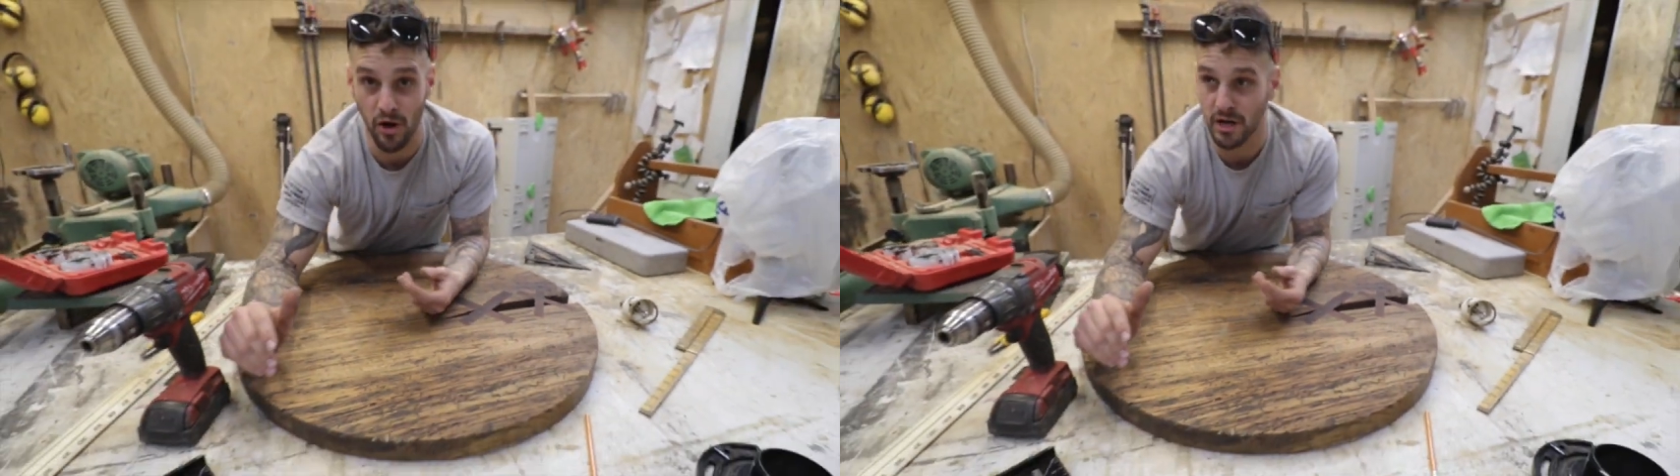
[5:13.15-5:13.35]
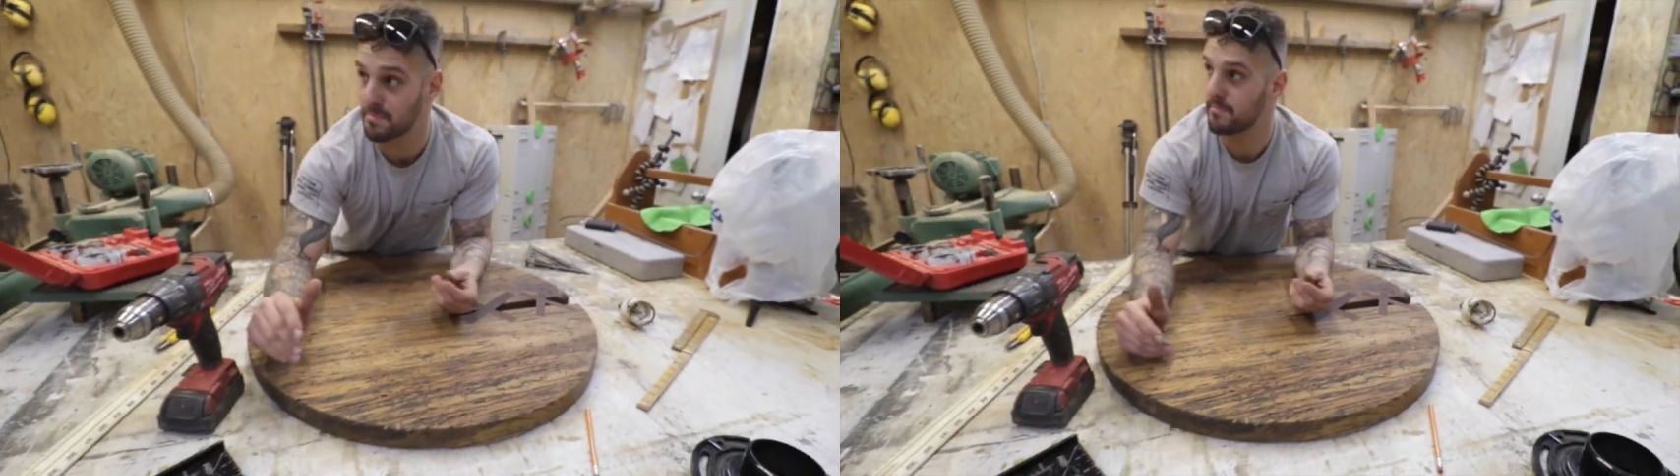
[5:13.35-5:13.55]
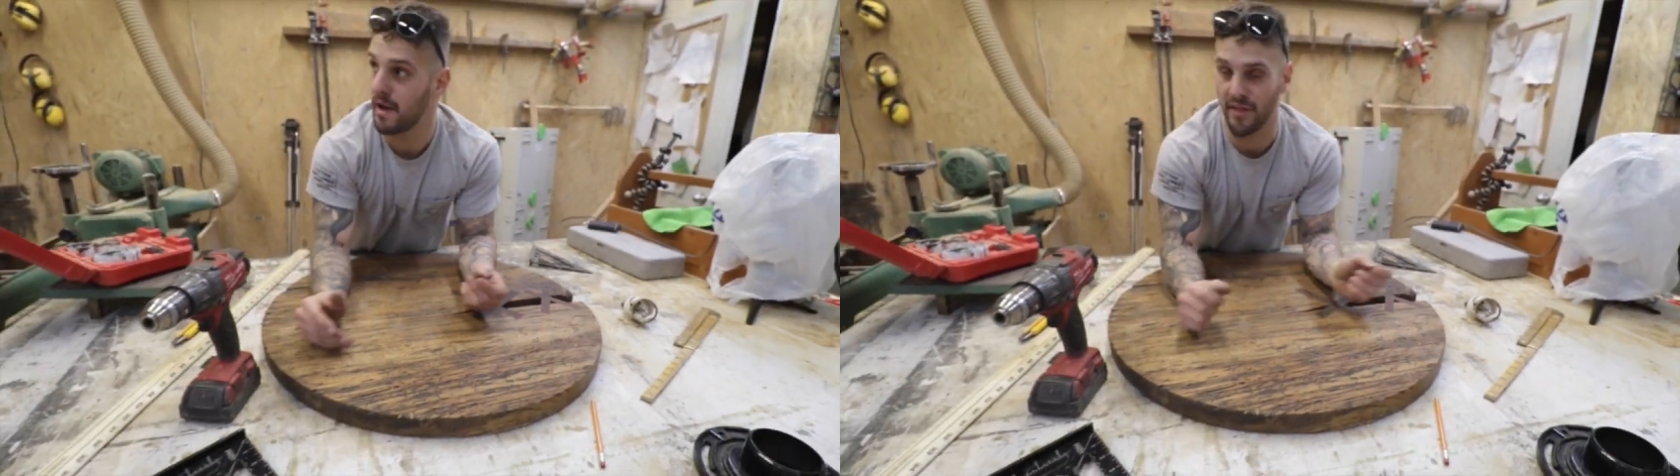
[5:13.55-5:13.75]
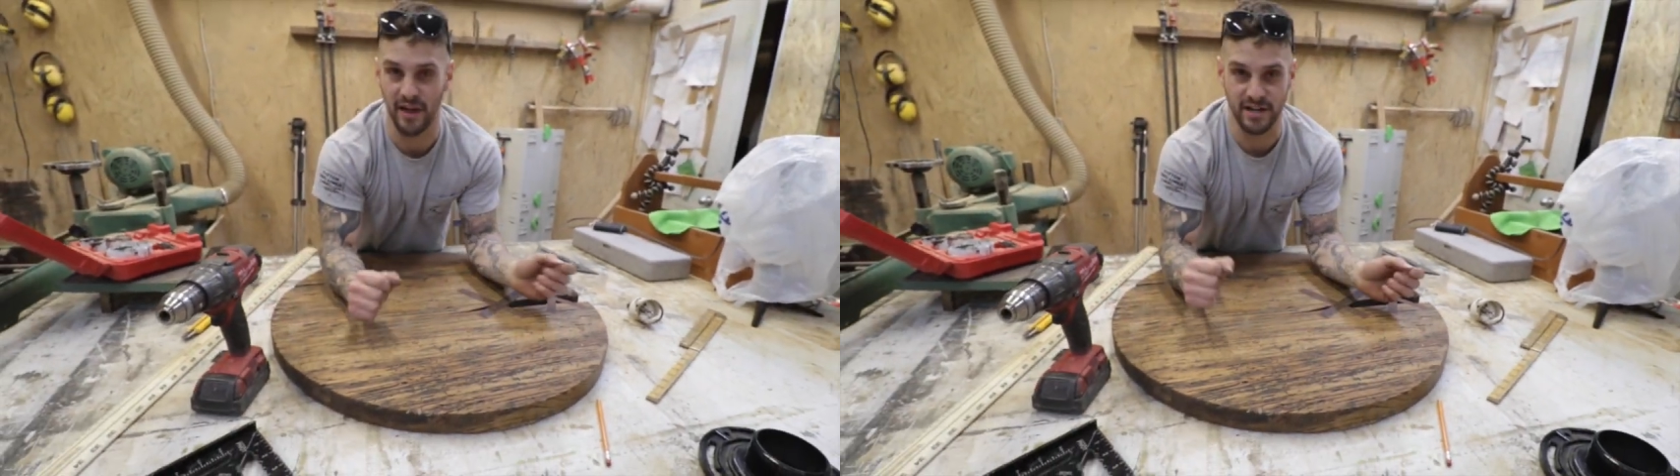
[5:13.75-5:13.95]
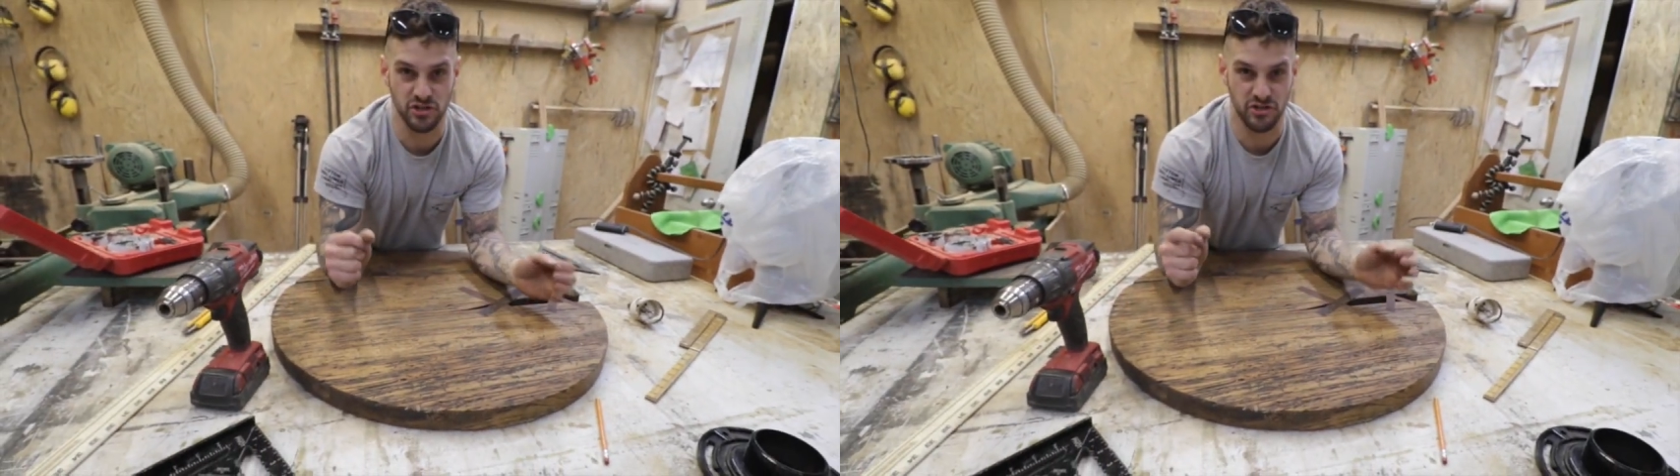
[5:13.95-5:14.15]
work, and
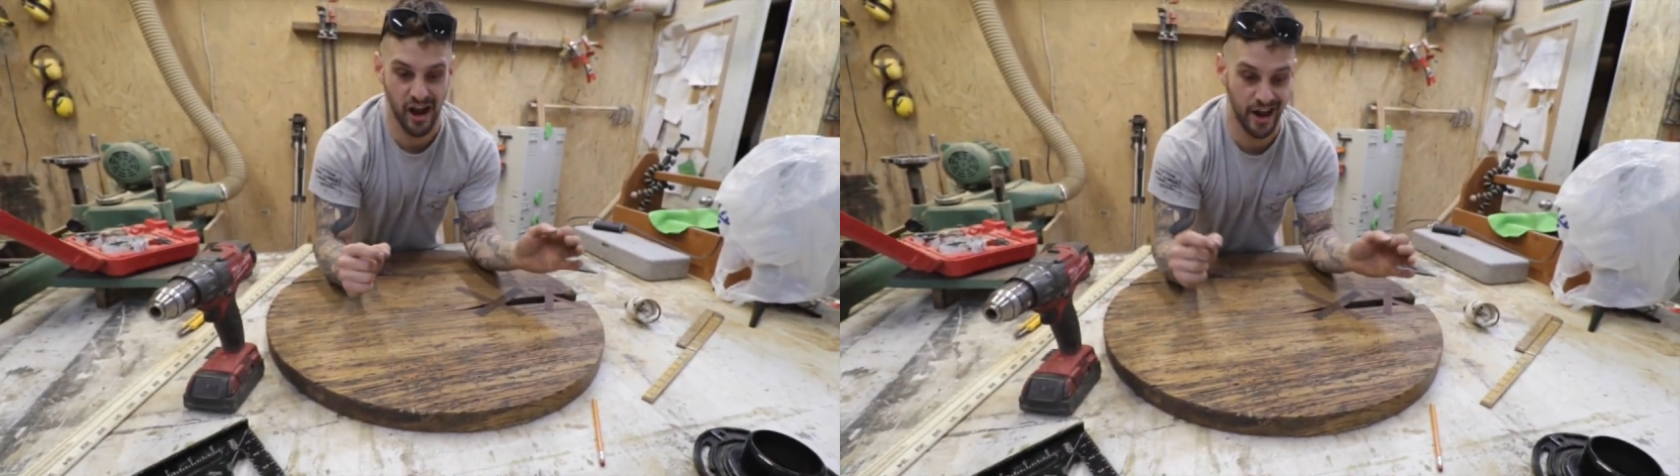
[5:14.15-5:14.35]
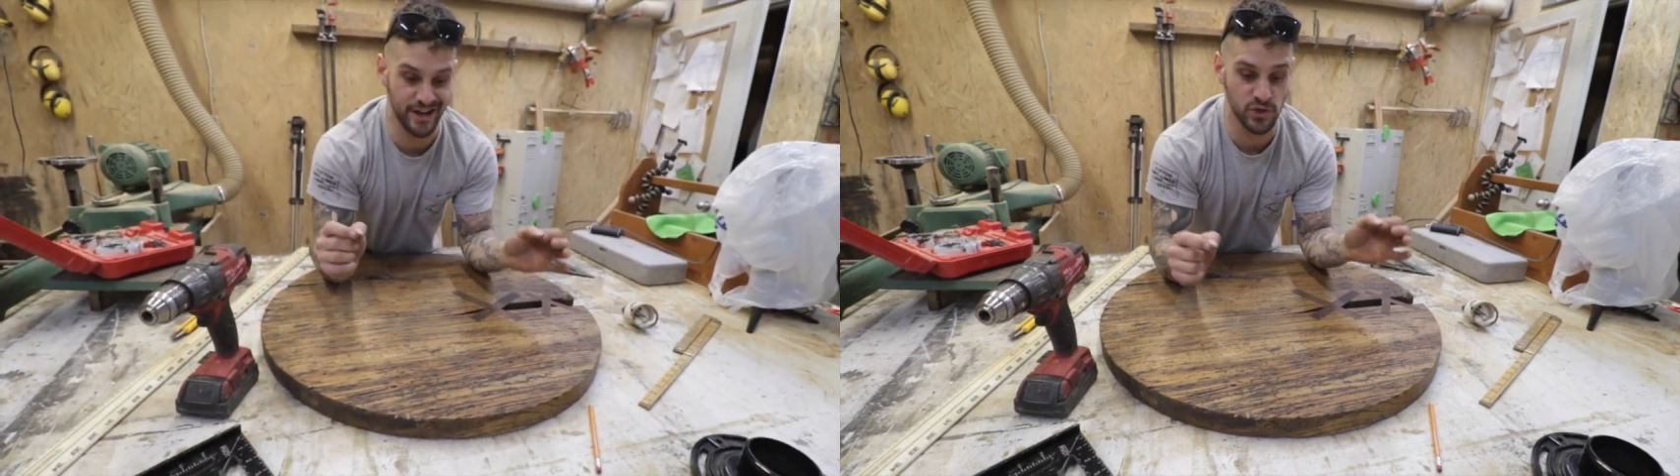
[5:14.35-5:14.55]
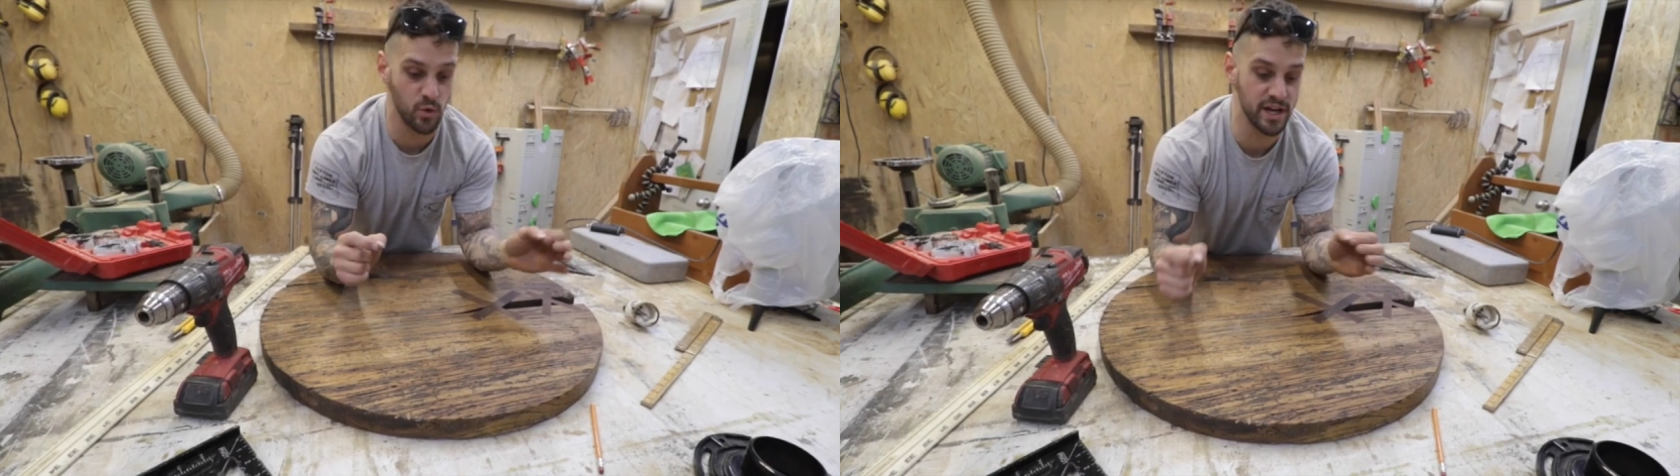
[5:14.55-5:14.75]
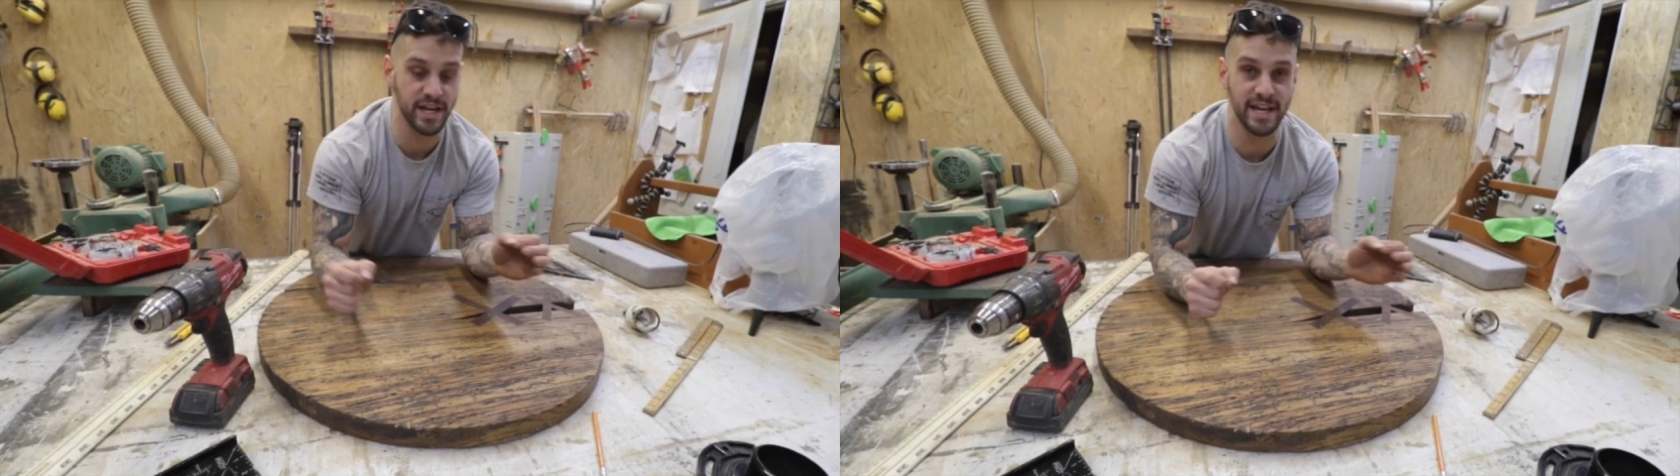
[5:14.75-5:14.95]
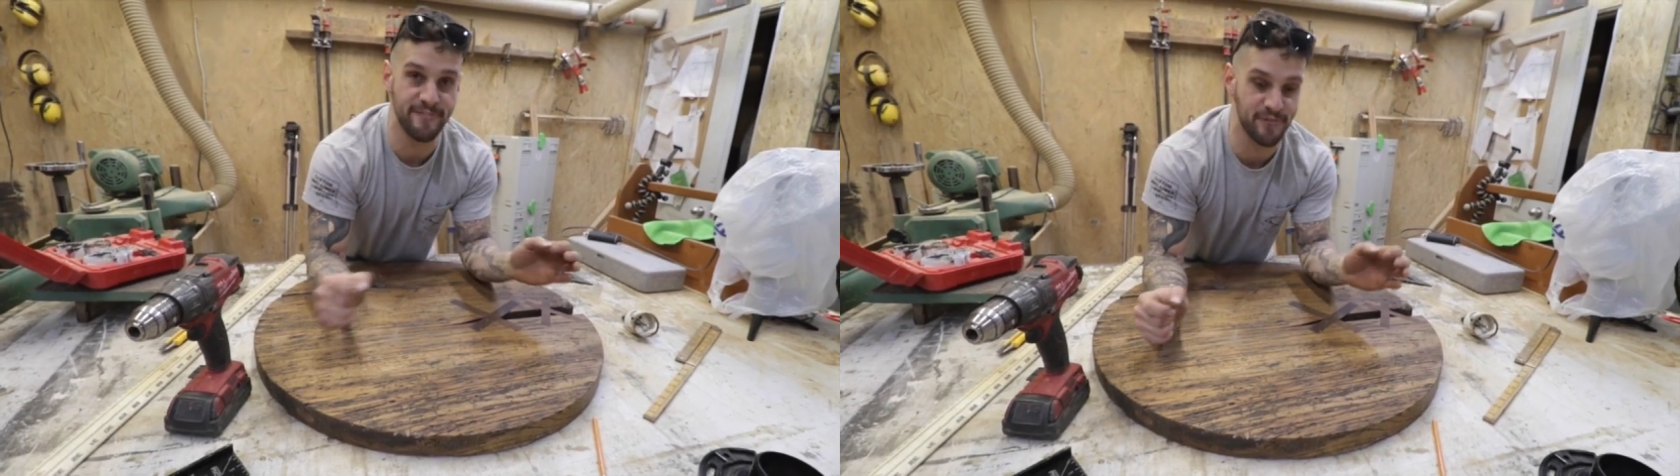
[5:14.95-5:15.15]
then kind of
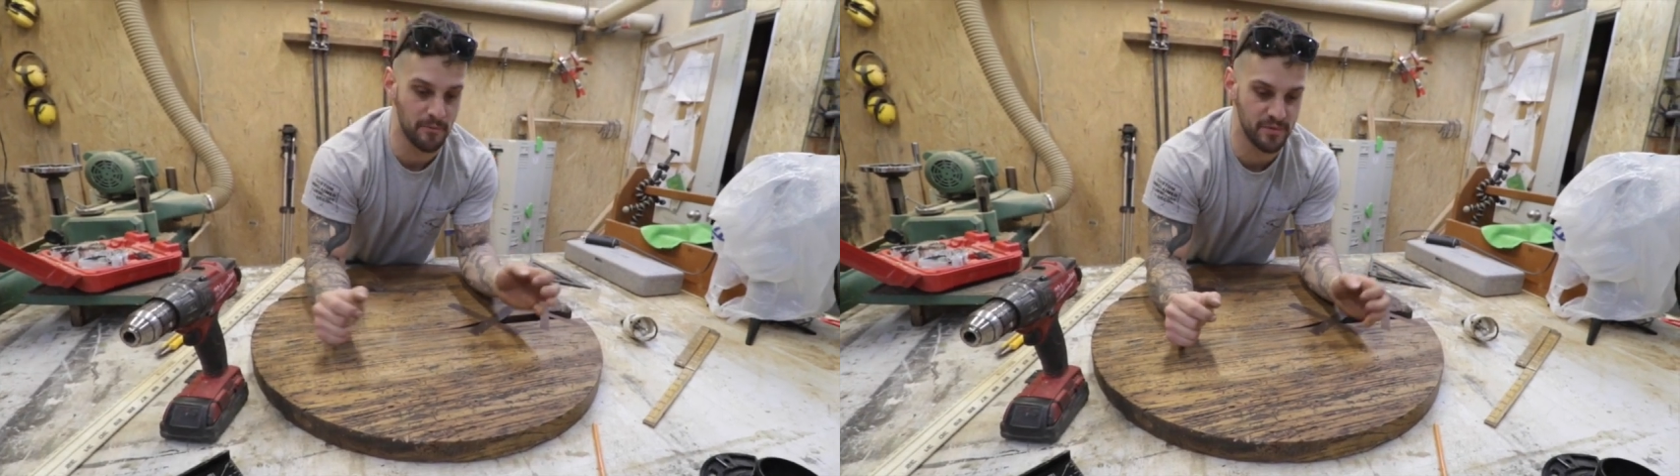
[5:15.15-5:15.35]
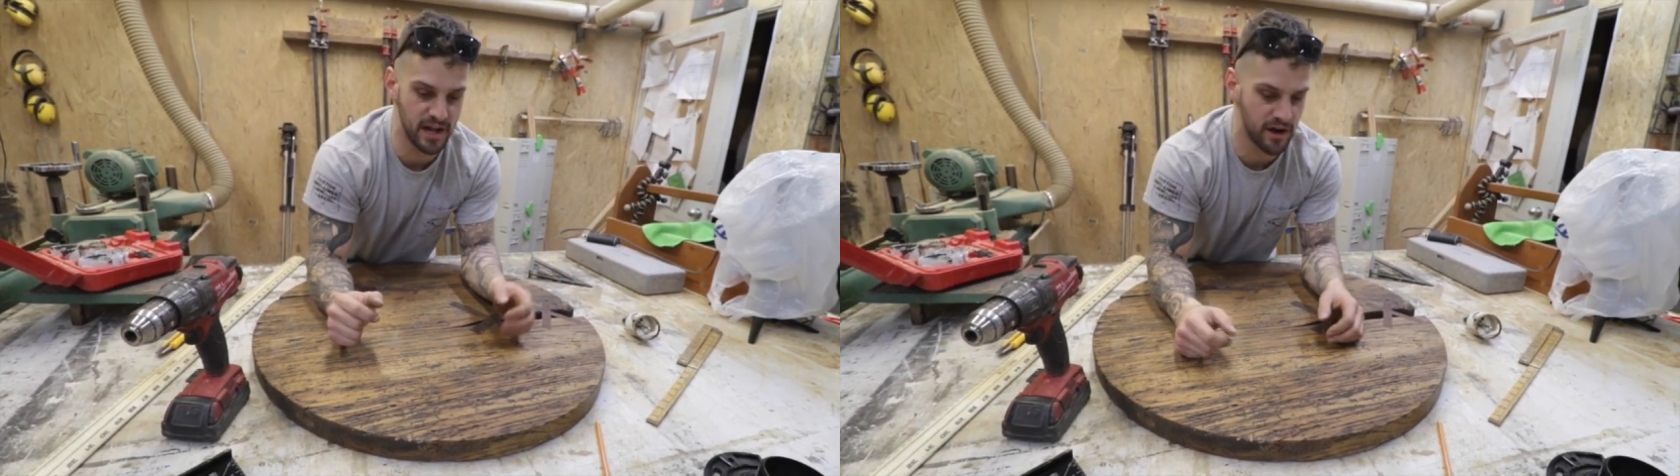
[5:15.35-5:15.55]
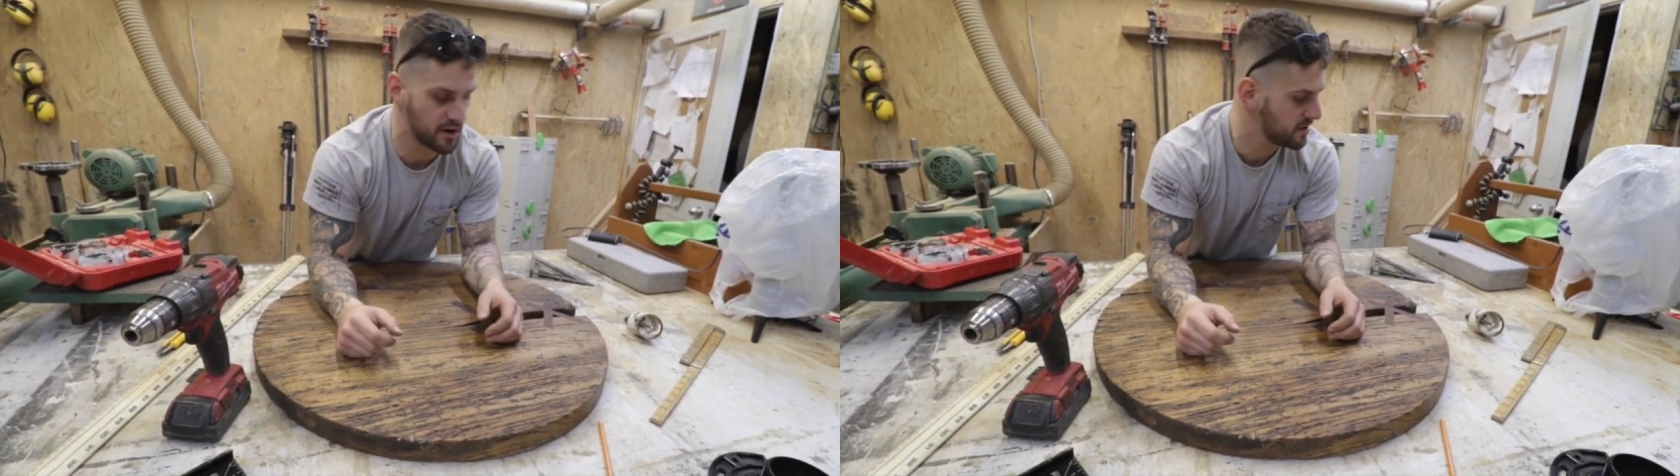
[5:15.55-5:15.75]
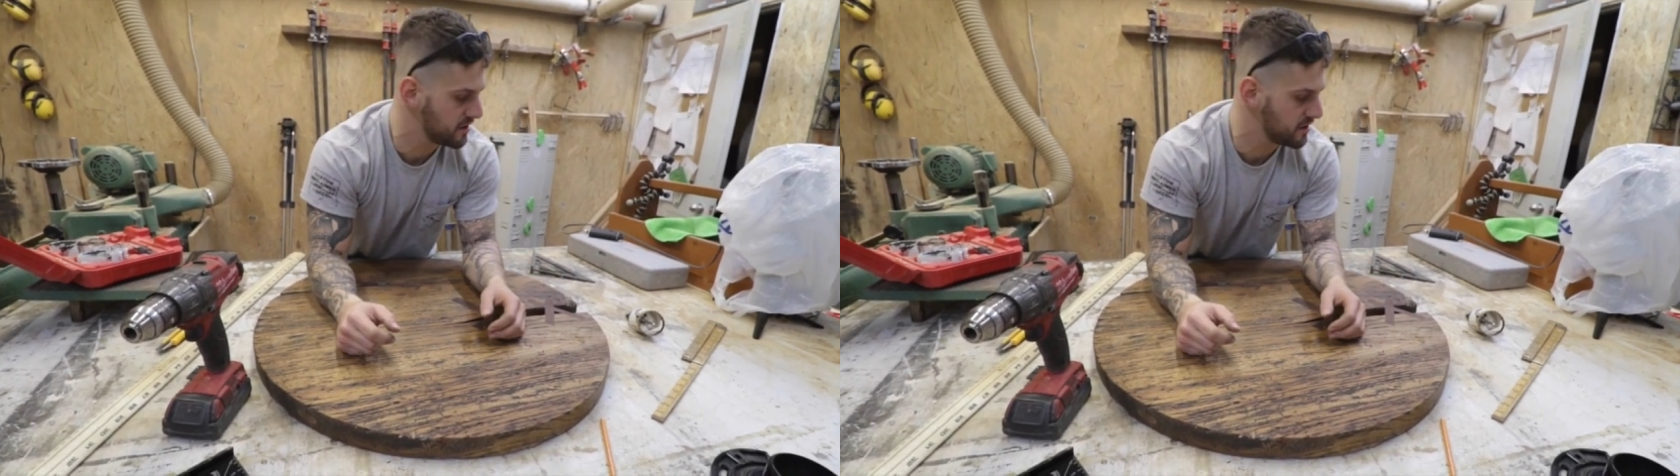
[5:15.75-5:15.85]
tweaking it from there.